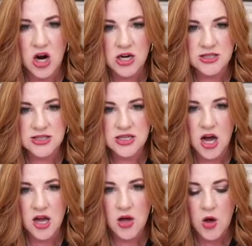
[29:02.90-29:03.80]

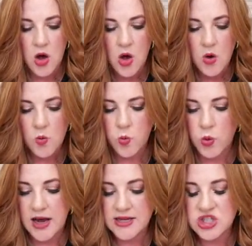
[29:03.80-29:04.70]
cardstock,
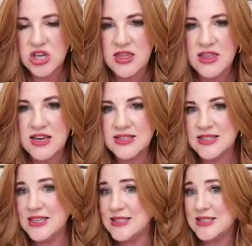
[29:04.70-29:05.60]
which this
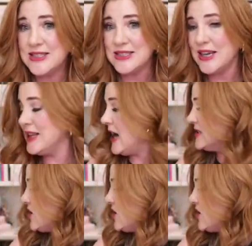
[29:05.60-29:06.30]
is a sea glass